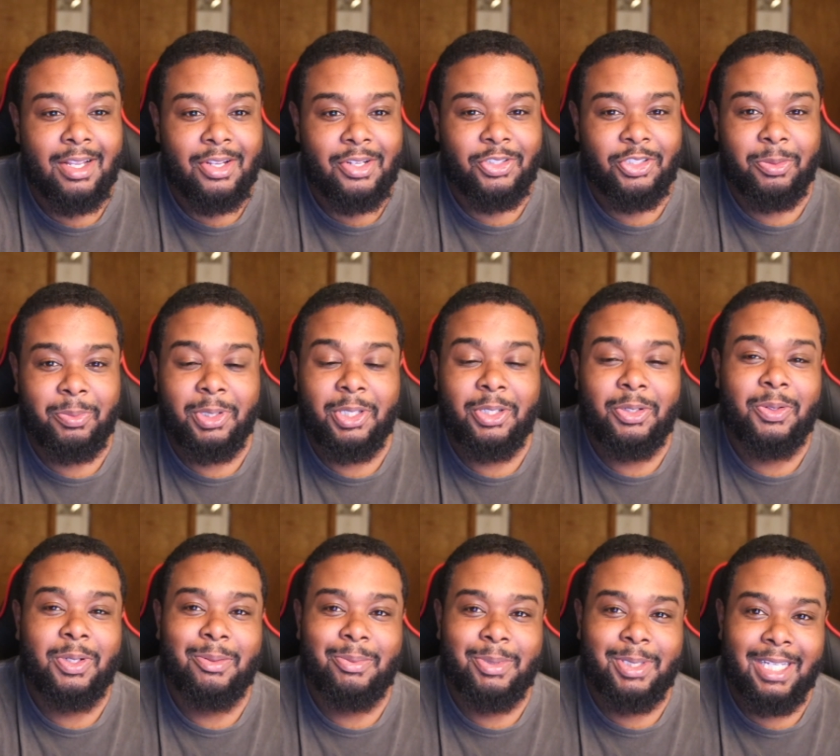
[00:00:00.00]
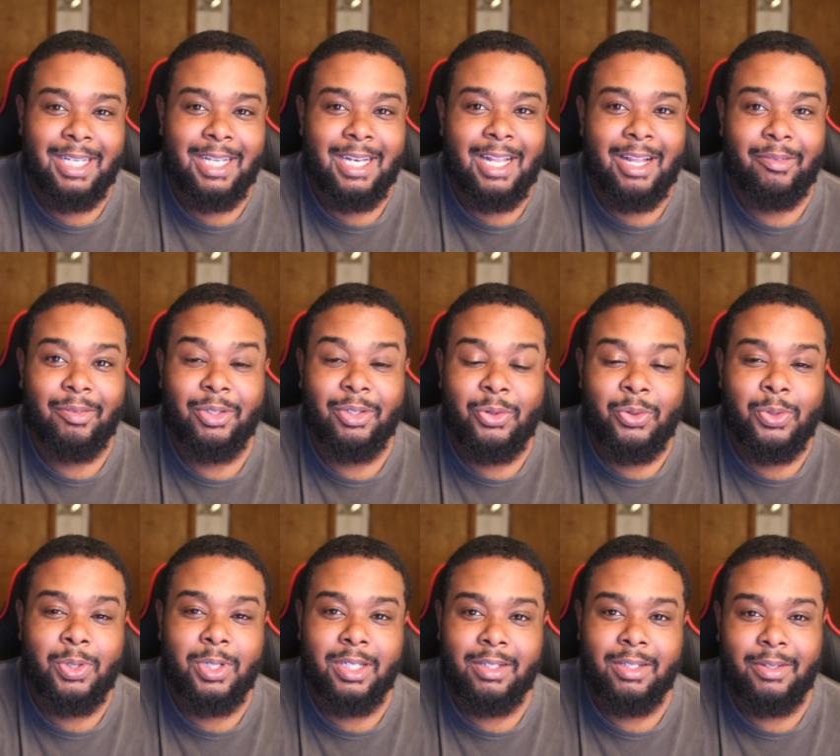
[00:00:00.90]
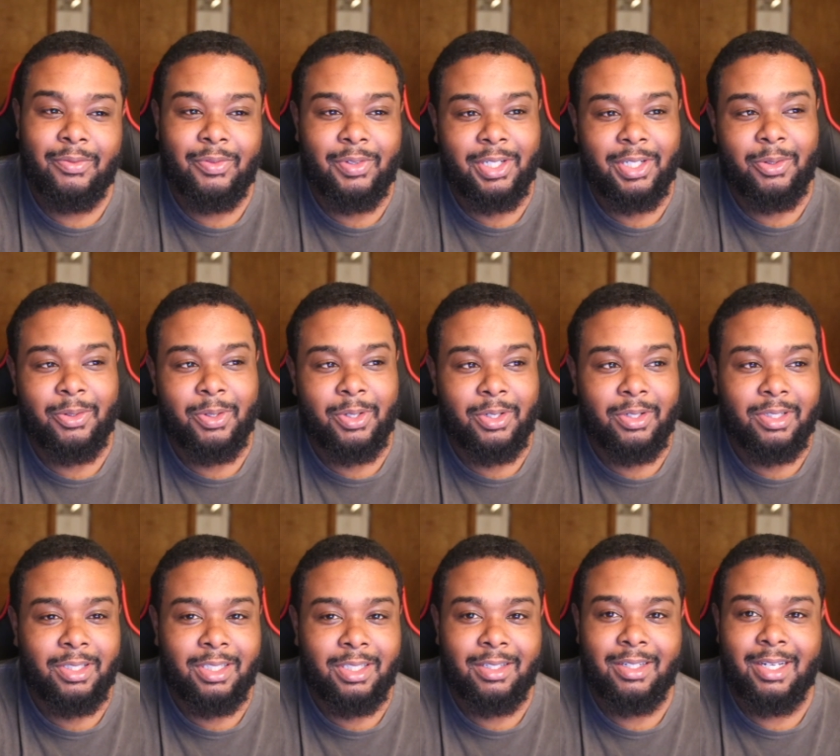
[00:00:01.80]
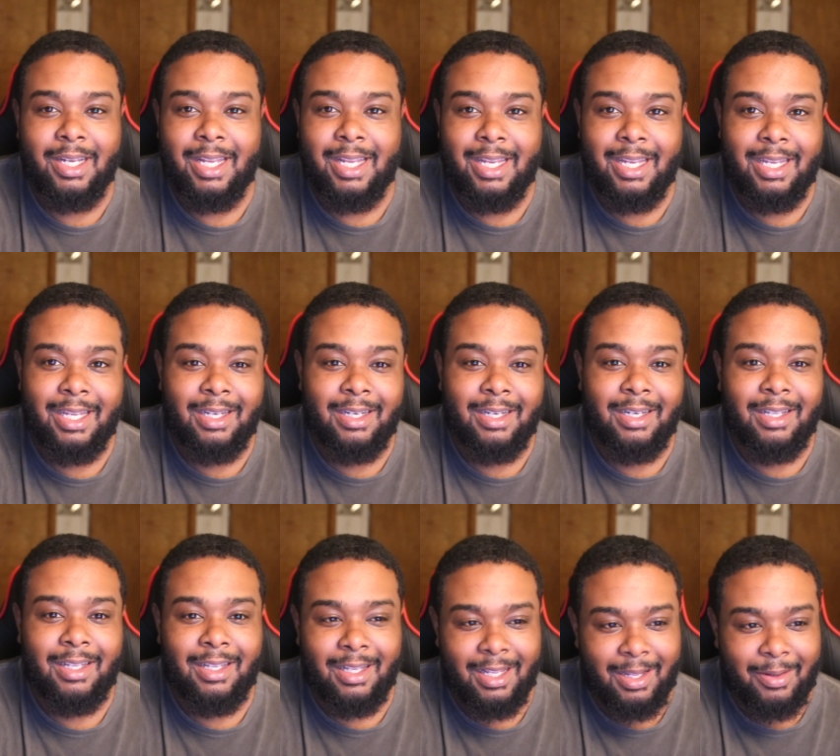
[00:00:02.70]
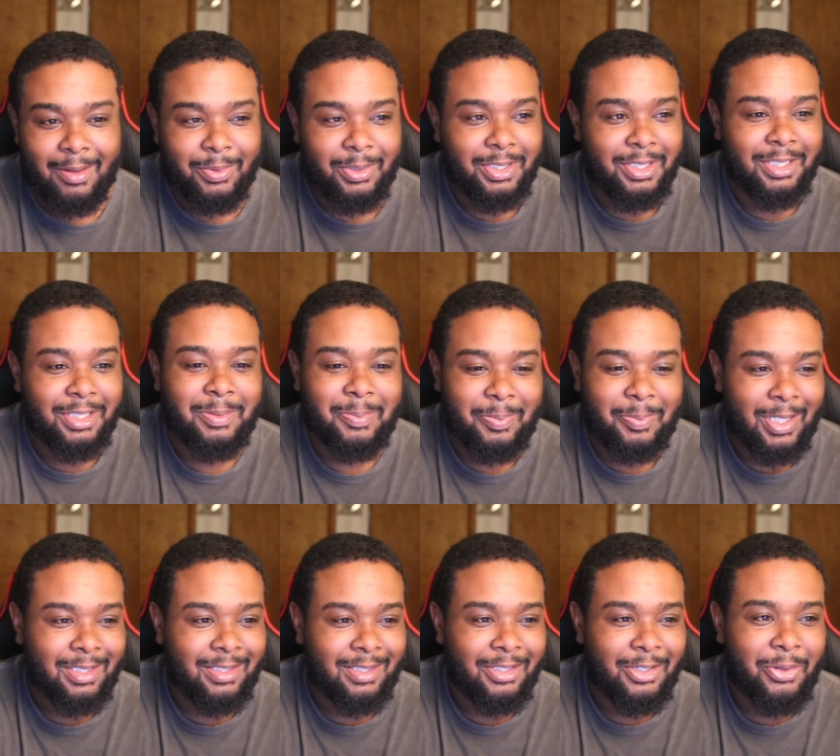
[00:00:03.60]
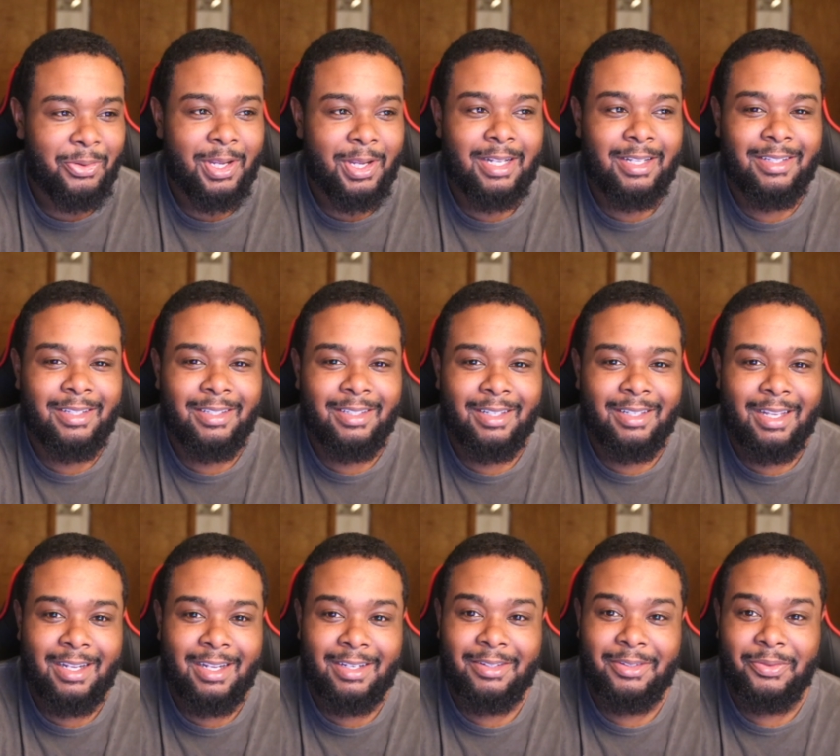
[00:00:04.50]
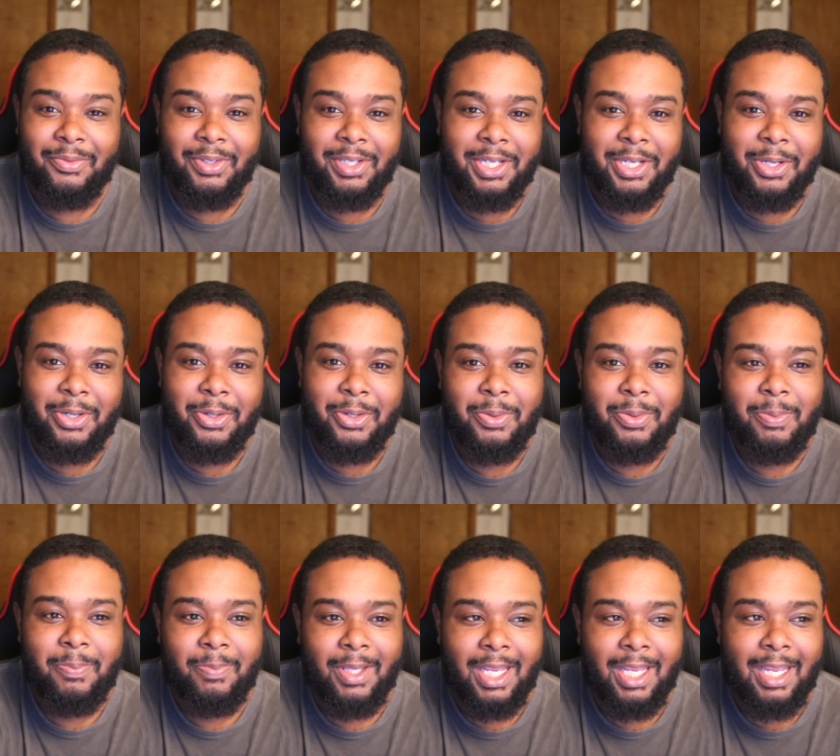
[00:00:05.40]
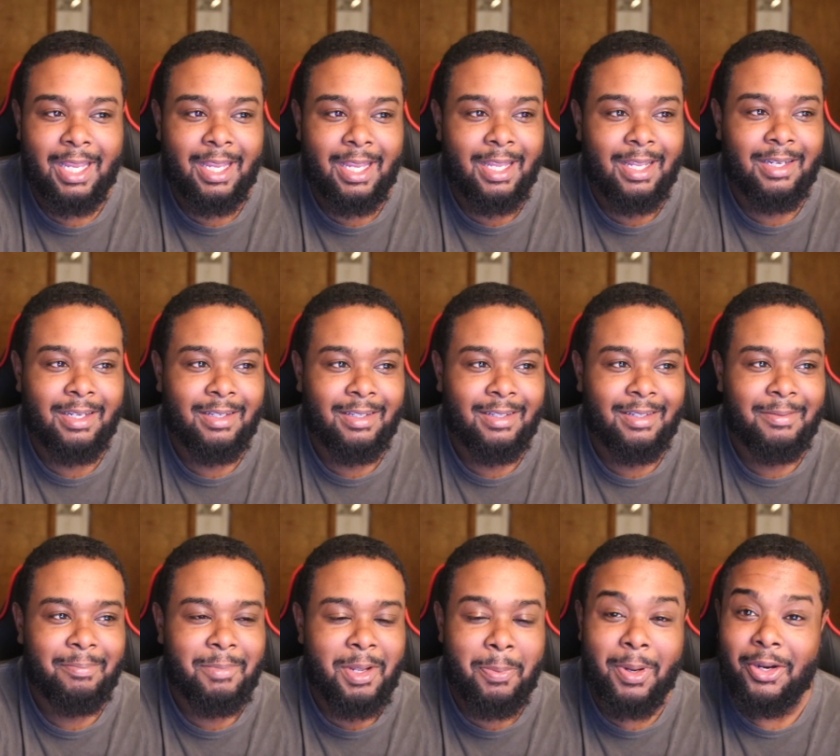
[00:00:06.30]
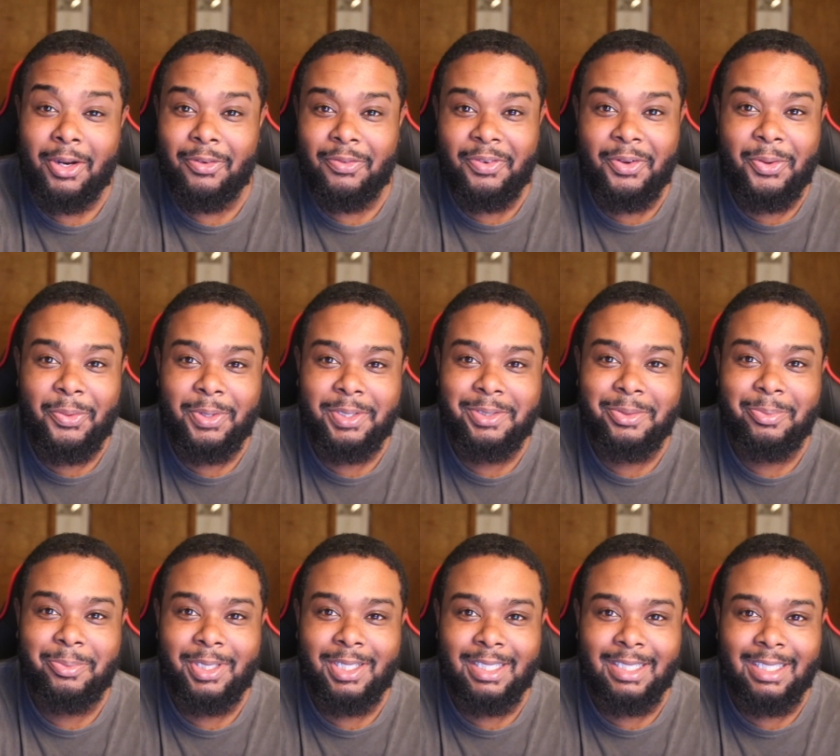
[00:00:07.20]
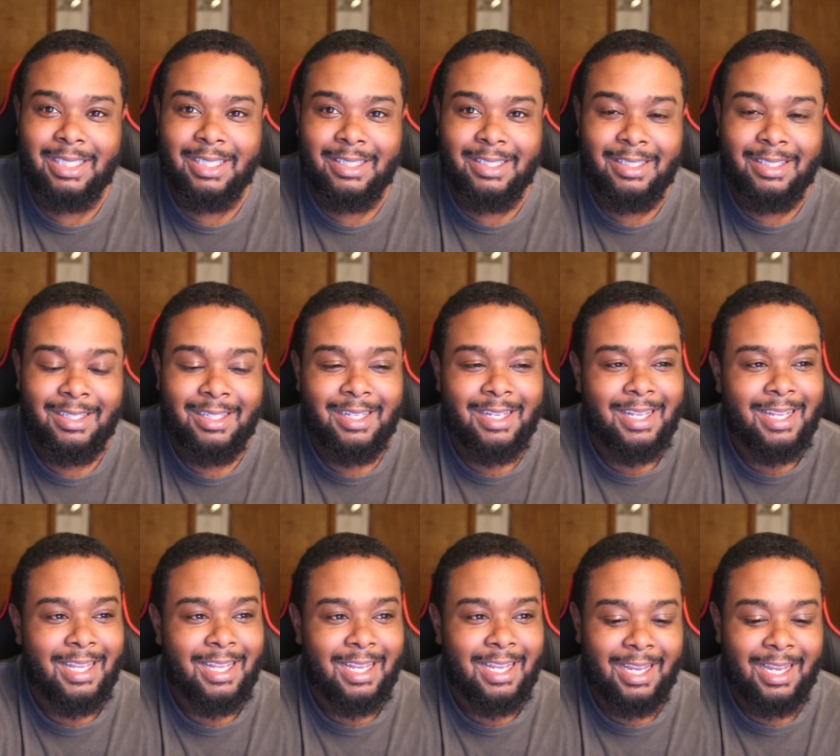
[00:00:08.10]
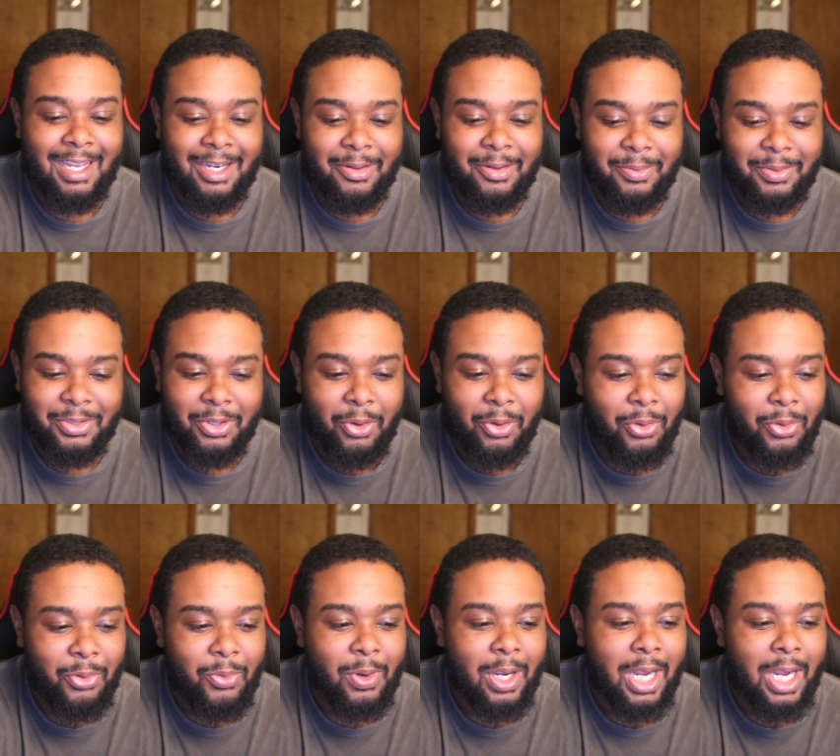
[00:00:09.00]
So I'm a little upset. I recorded a video earlier and I was just about to go edit edit the video and my microphone wasn't plugged in, and it was a whole